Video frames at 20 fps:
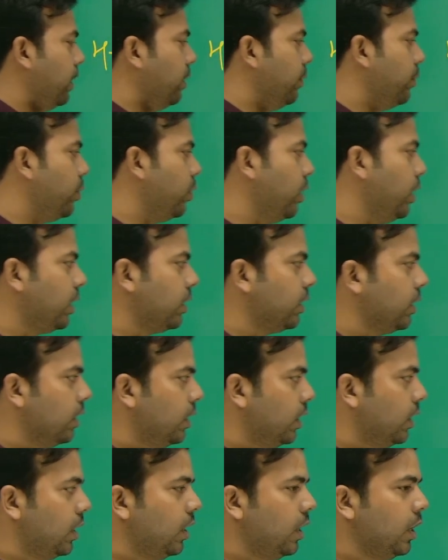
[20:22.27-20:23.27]
product,
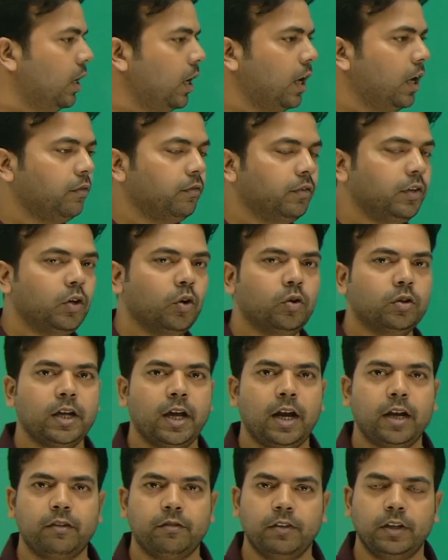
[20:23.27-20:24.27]
and we know
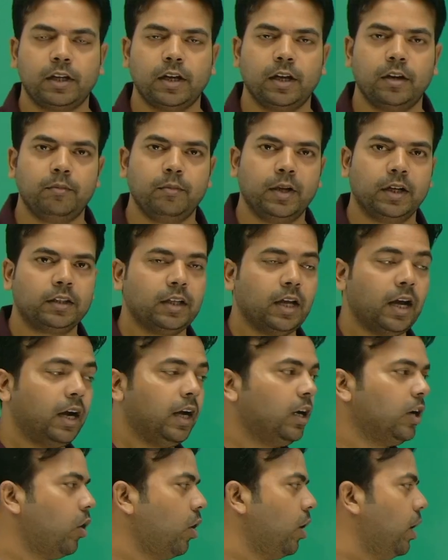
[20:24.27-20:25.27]
that we can make the
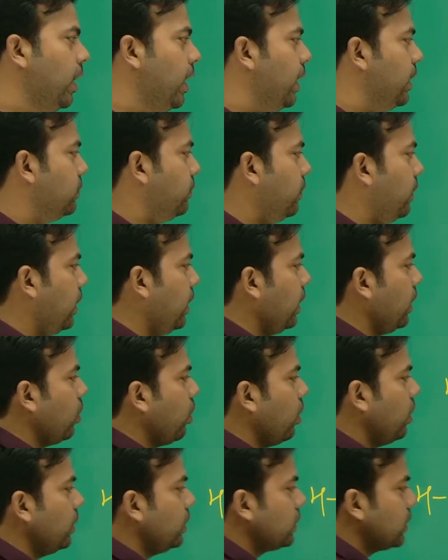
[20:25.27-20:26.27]
aldol as well.
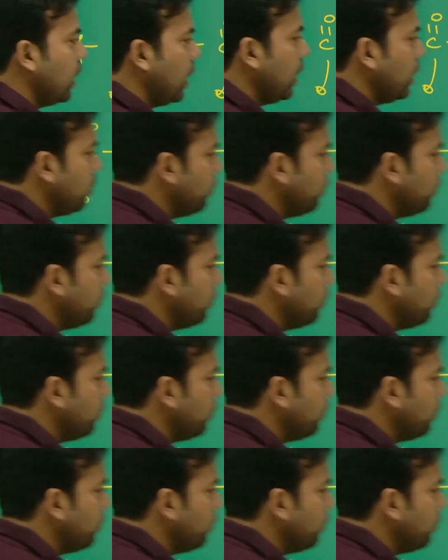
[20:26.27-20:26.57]
Aldol is called